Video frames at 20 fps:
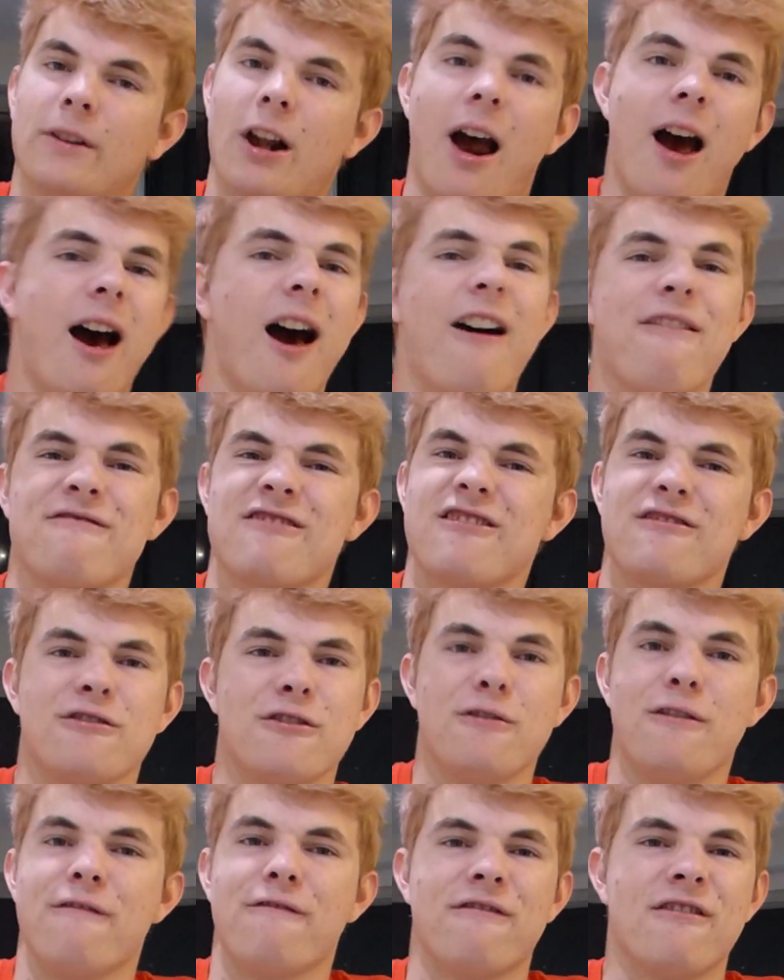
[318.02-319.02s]
I have to
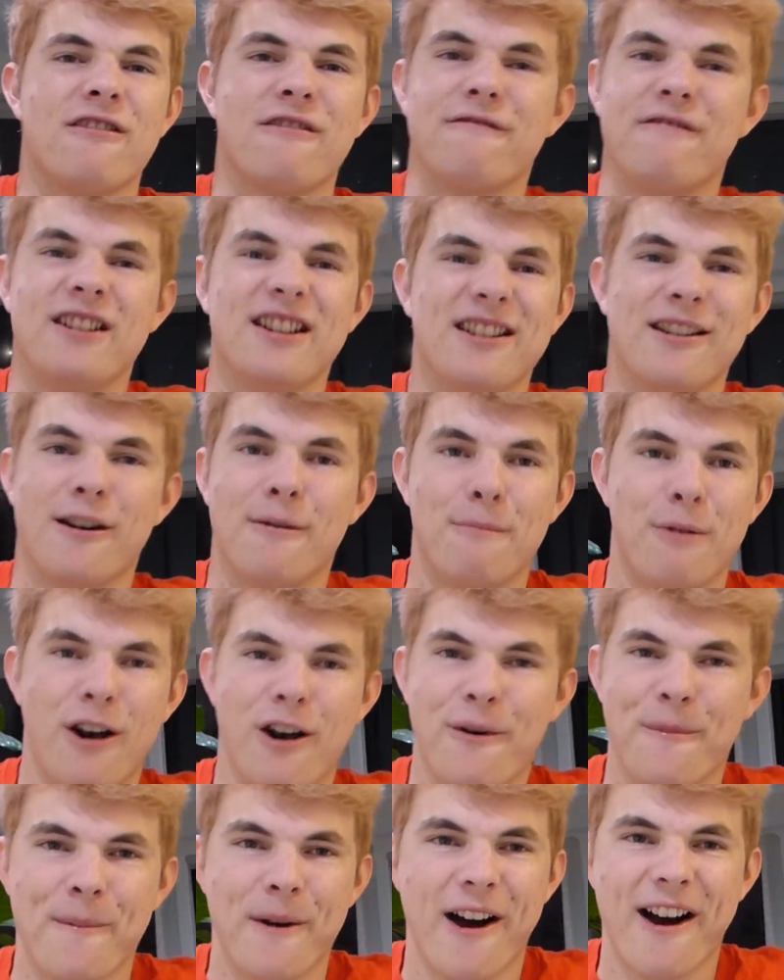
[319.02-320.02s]
do it for the video,
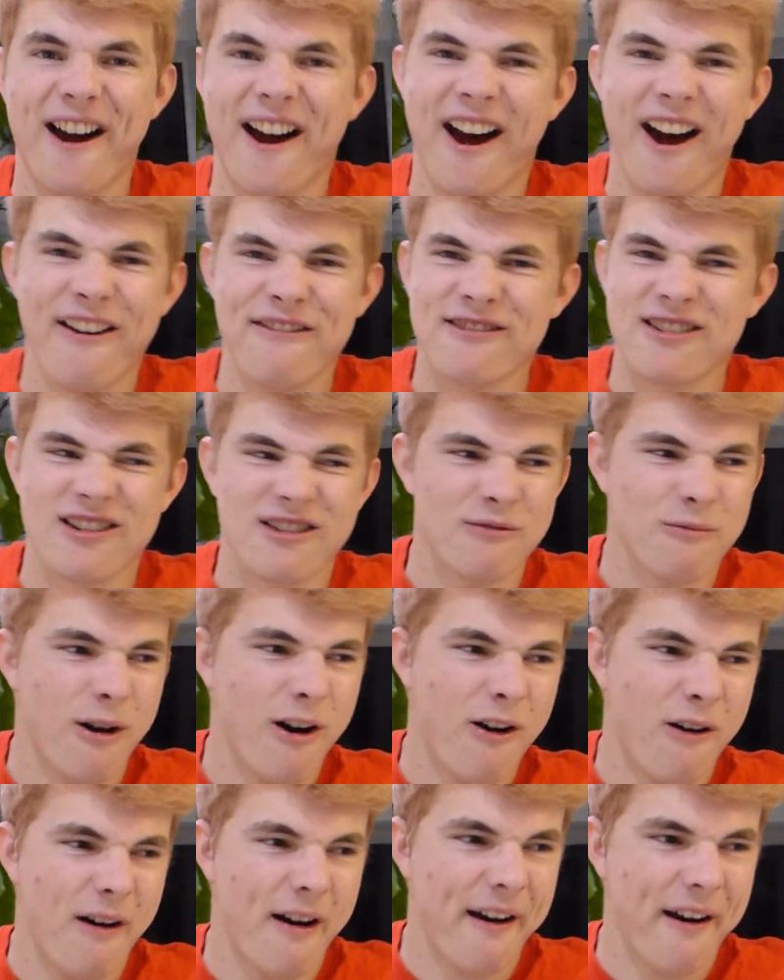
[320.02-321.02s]
bro. I have to
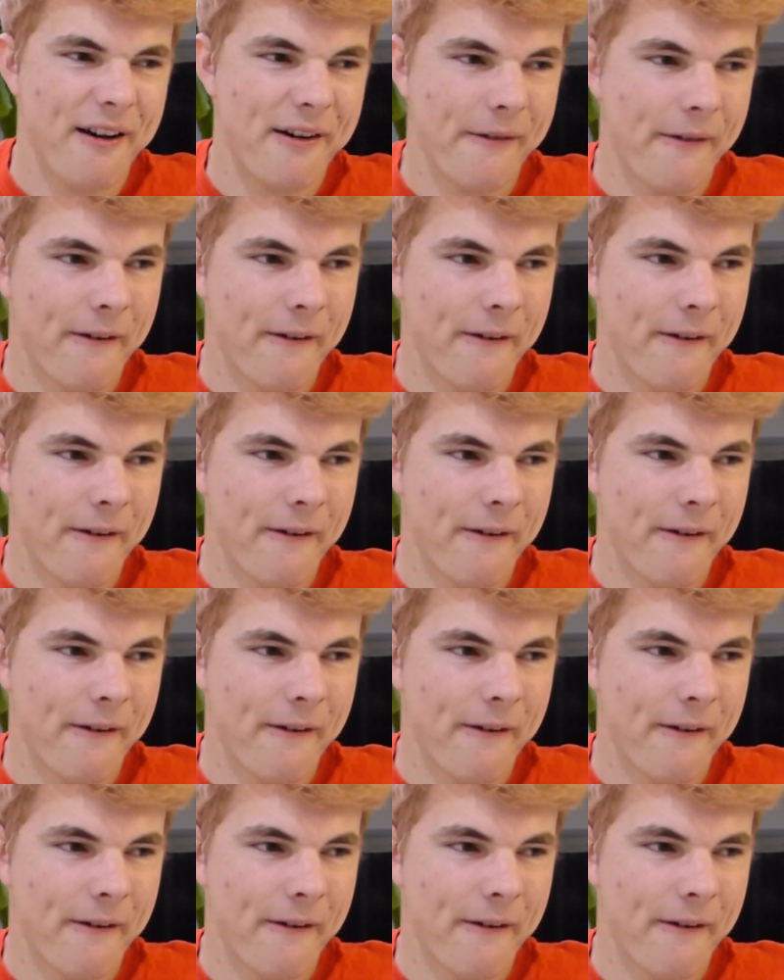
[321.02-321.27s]
swallow.